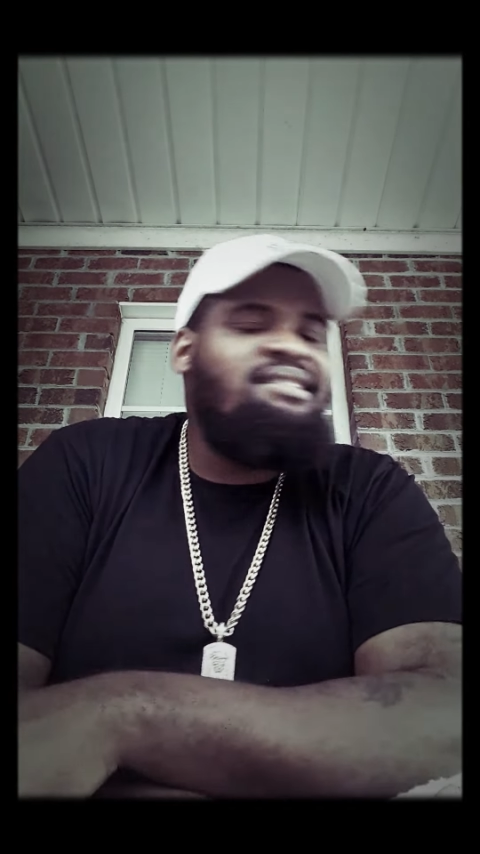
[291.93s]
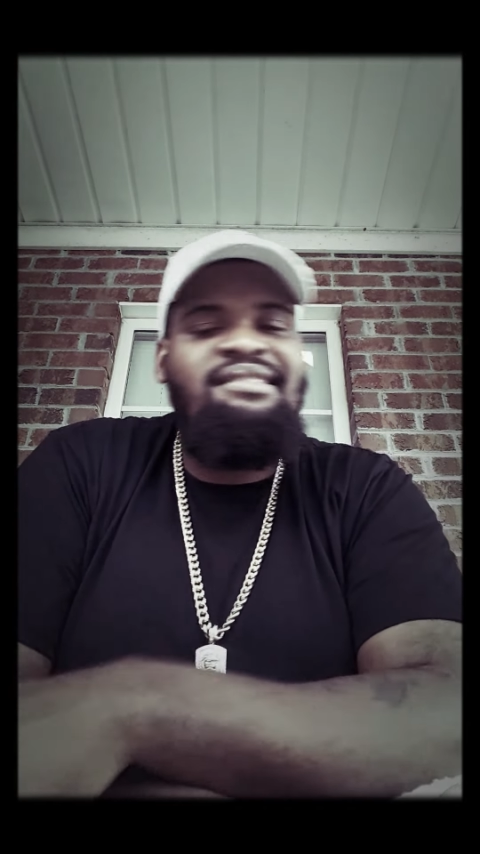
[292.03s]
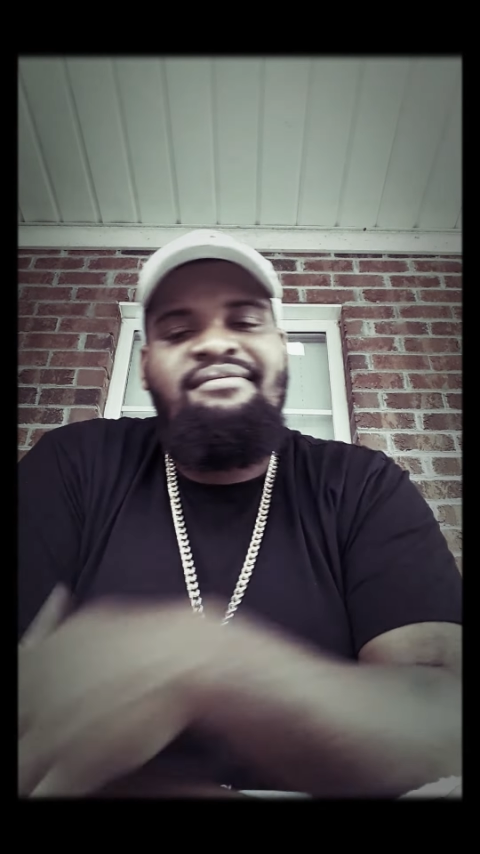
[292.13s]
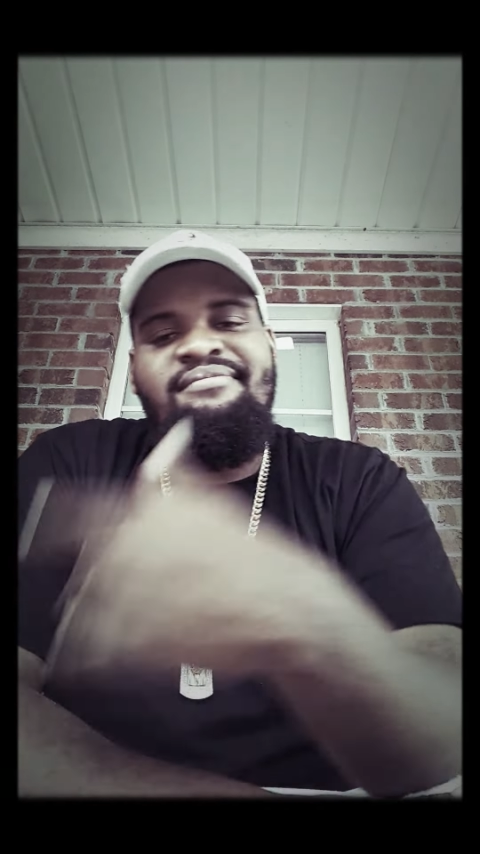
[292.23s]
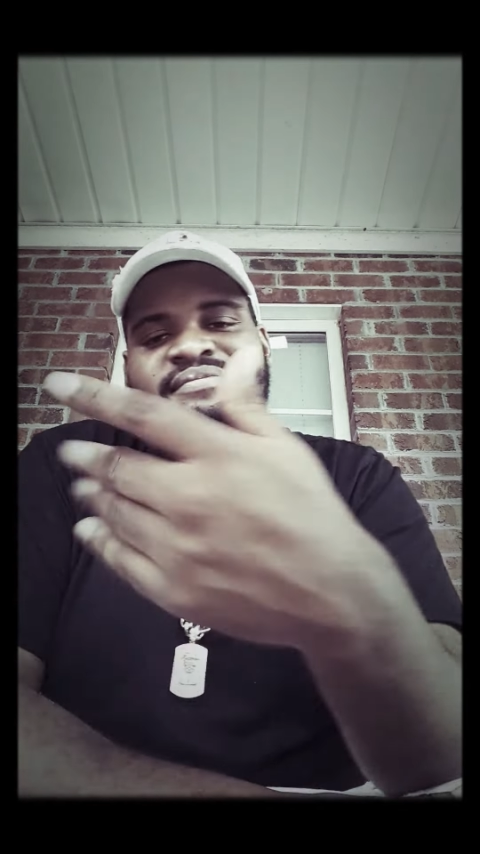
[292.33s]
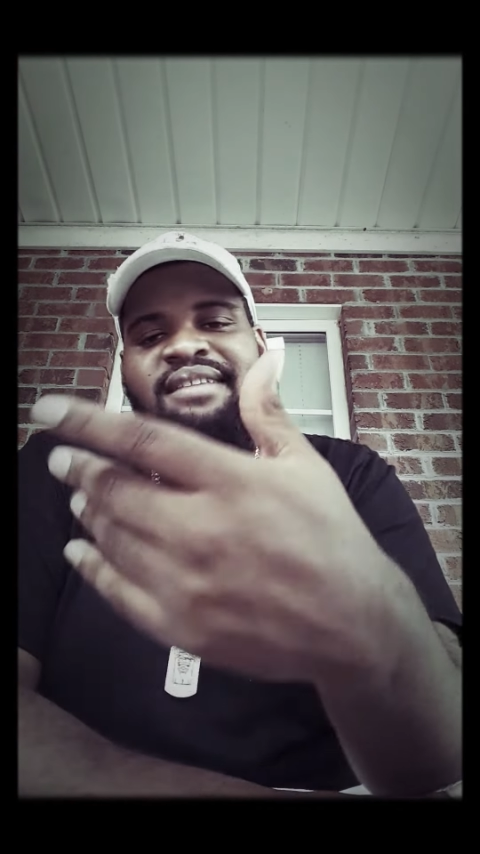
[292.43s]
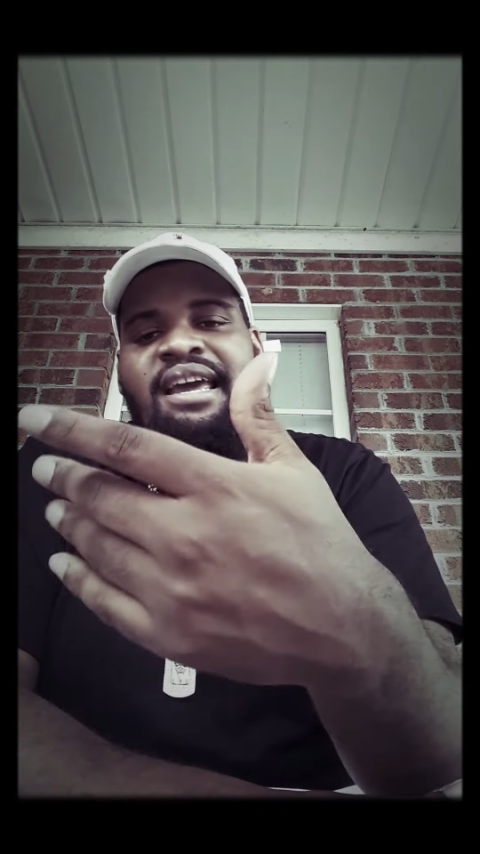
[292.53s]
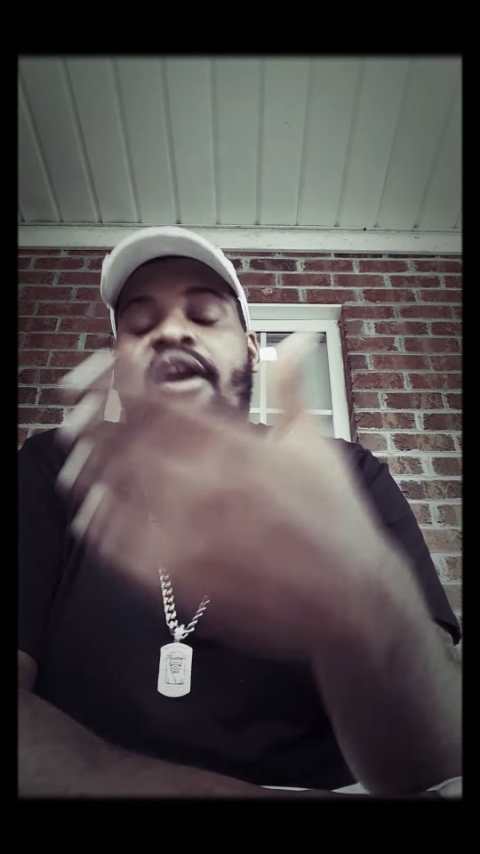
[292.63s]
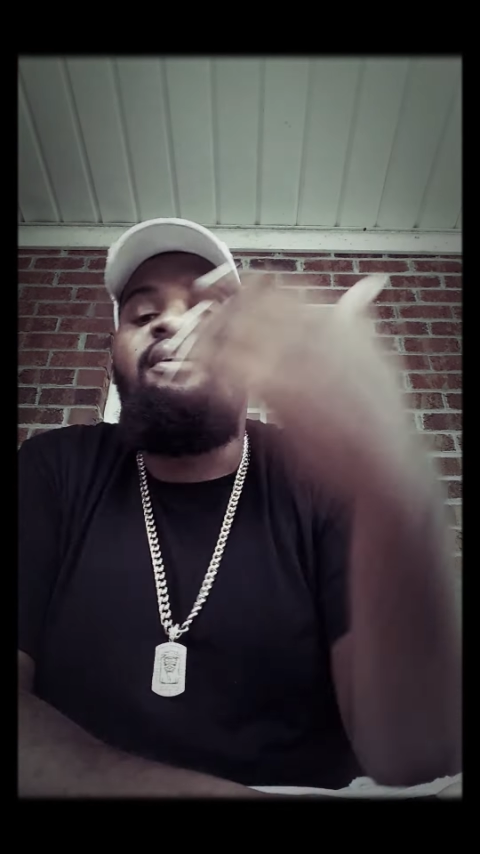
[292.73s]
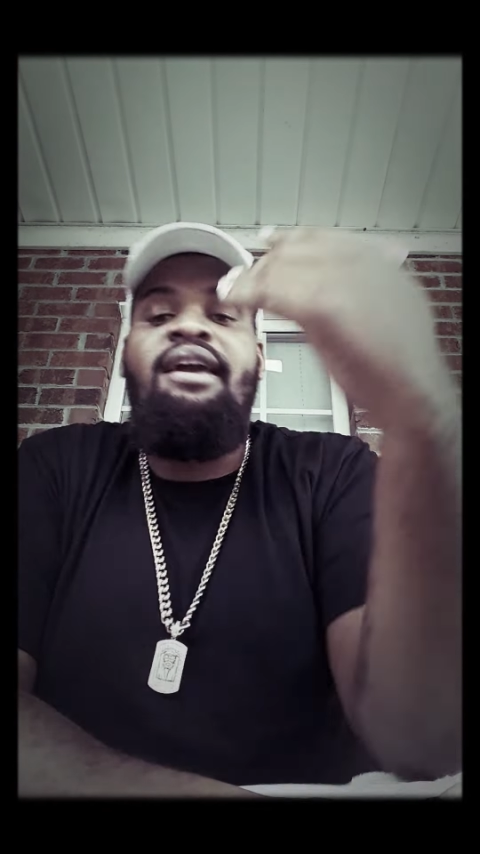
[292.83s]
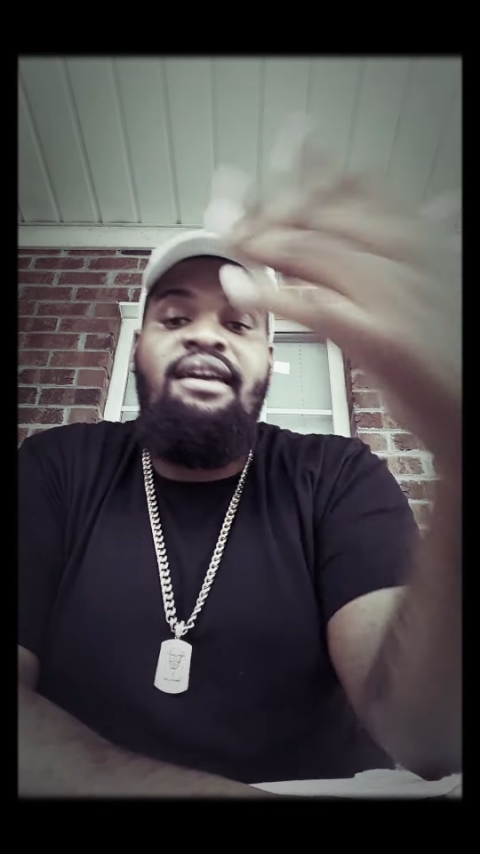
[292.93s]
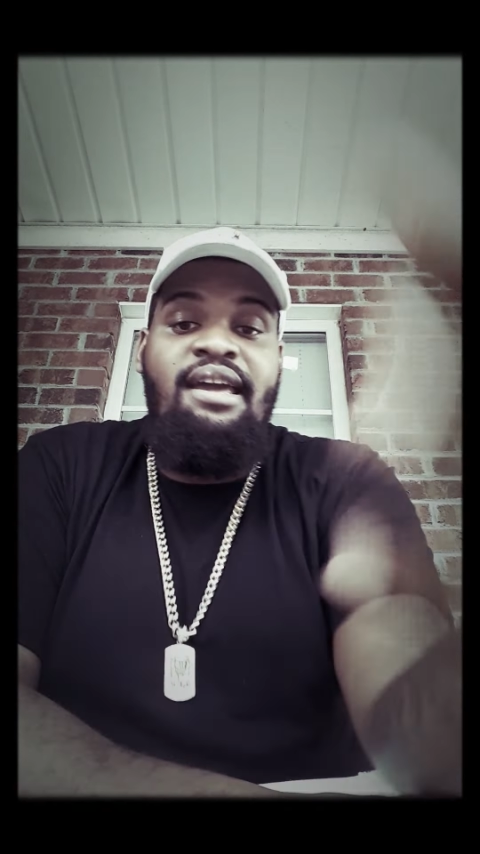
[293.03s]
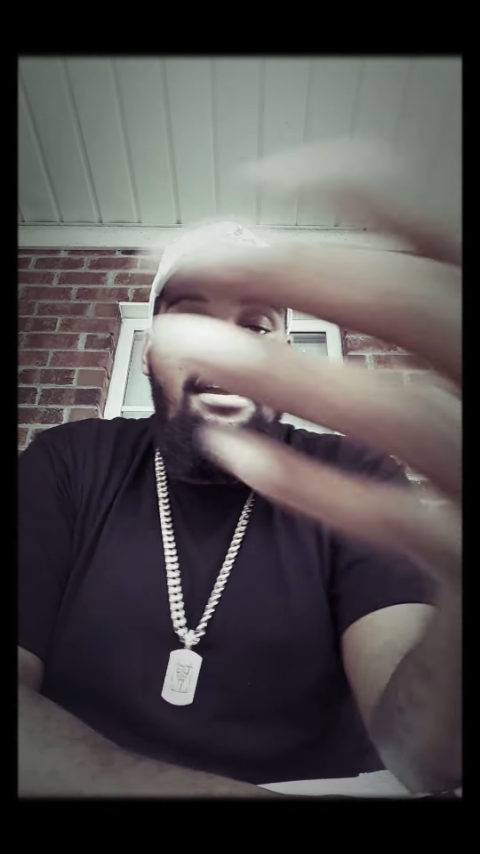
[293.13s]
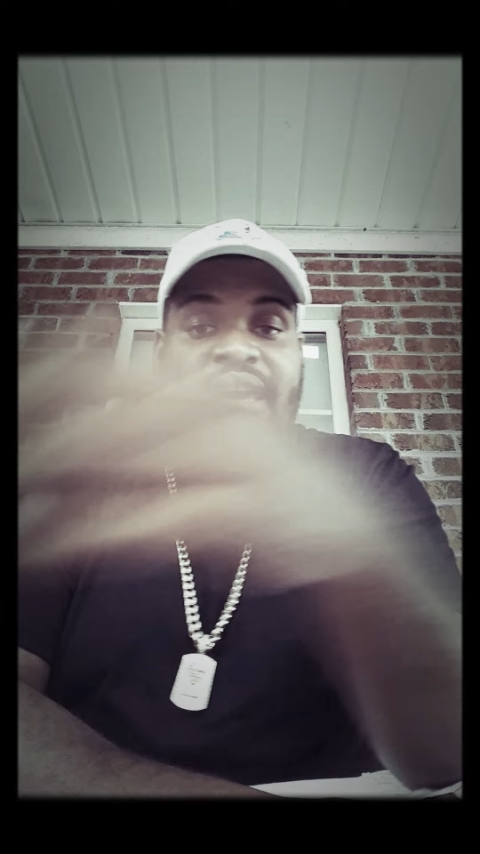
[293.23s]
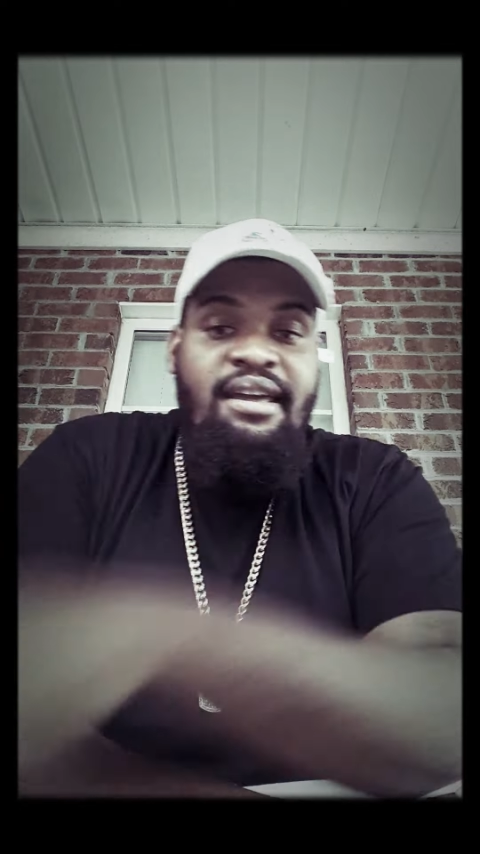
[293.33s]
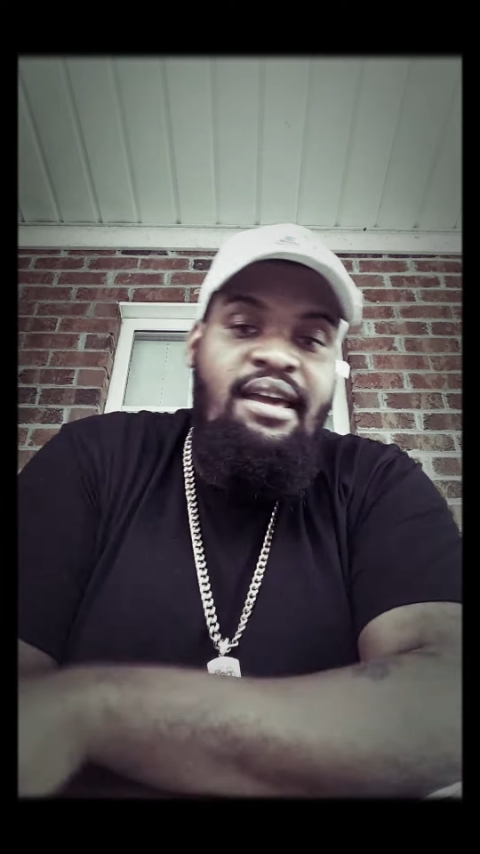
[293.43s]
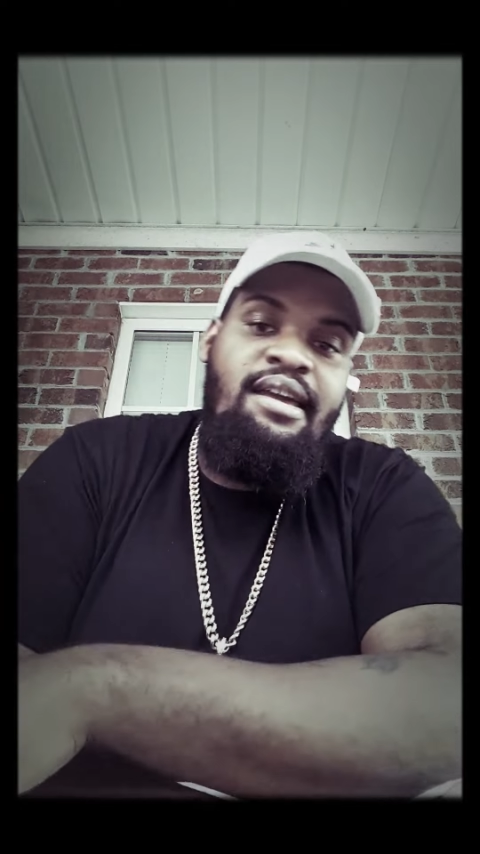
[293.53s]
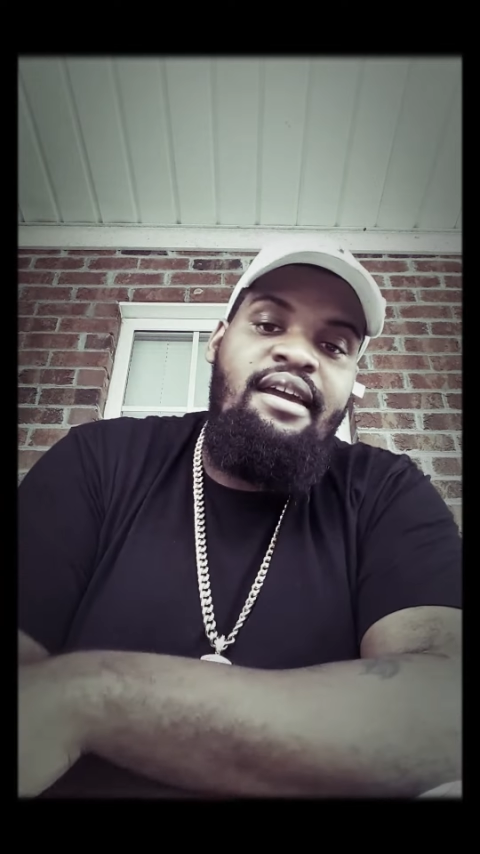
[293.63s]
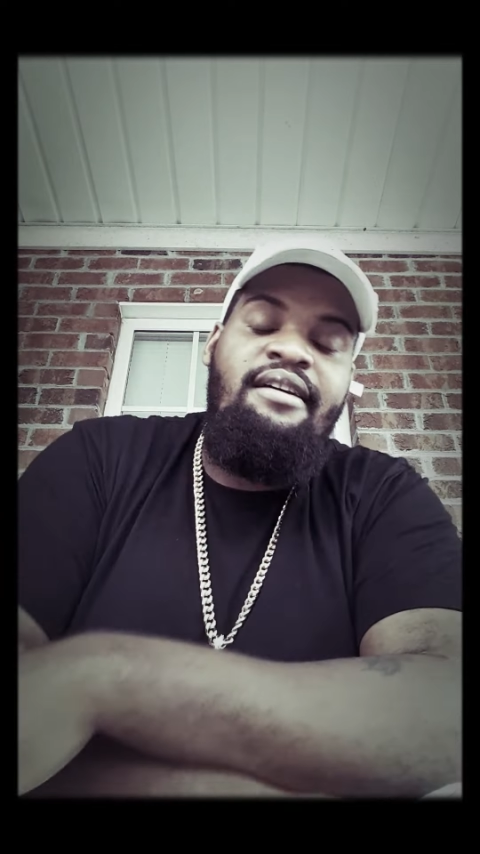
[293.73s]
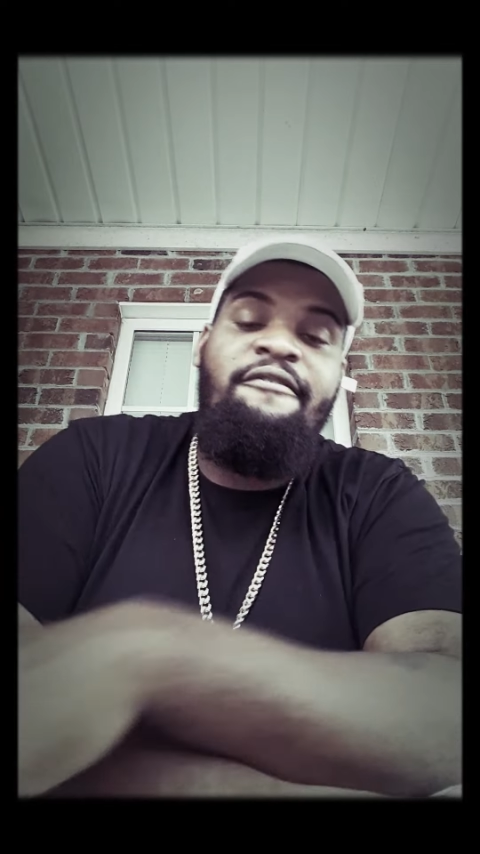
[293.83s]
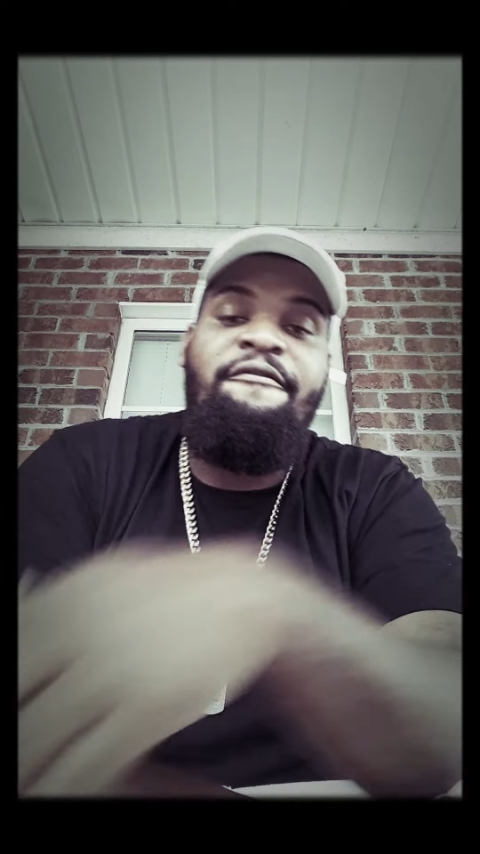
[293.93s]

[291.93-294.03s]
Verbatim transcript: This, oh yeah, yeah, yeah, yeah, yeah.